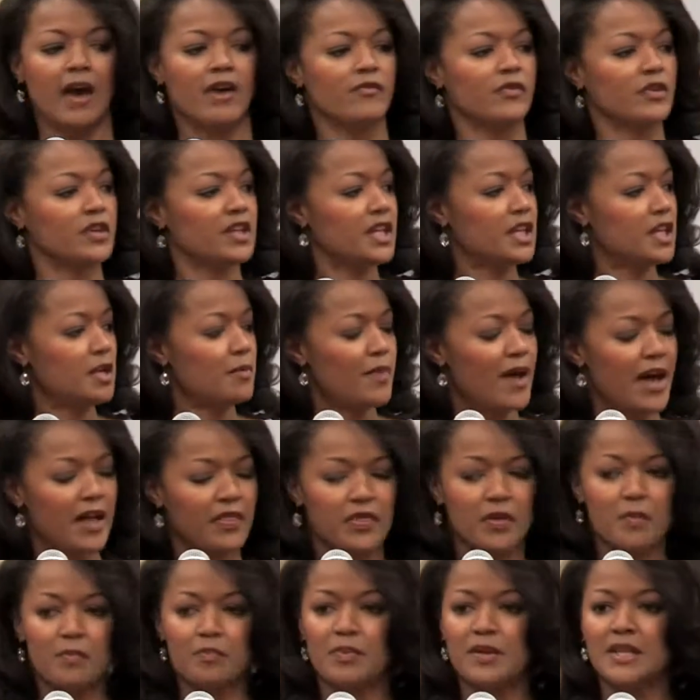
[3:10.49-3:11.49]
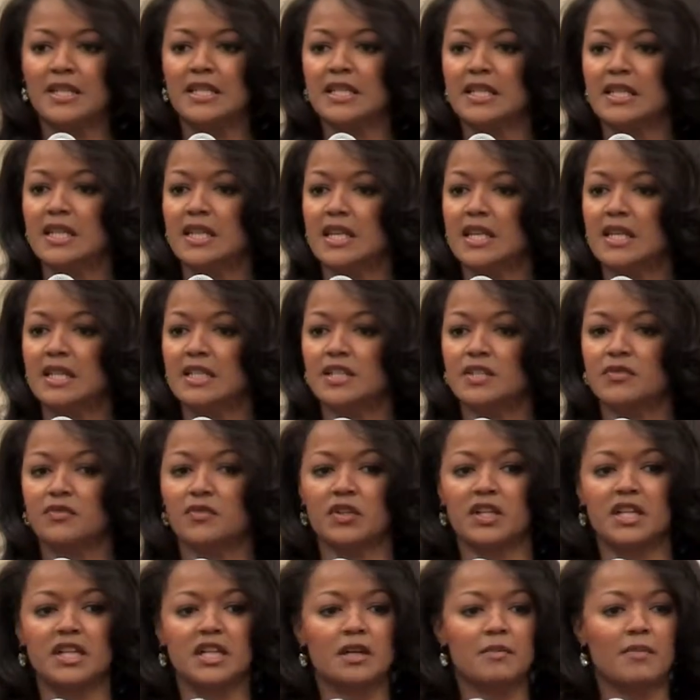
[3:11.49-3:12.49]
Forget about the business,
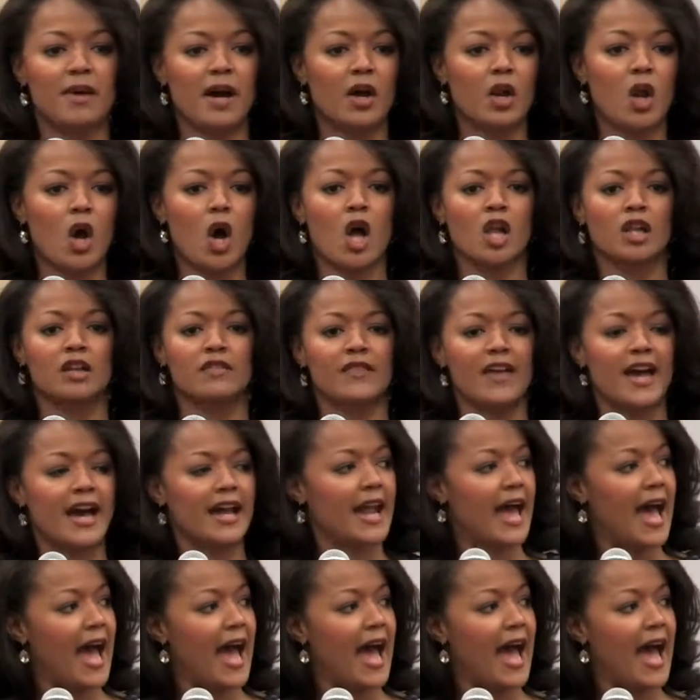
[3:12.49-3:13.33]
forget about all of that.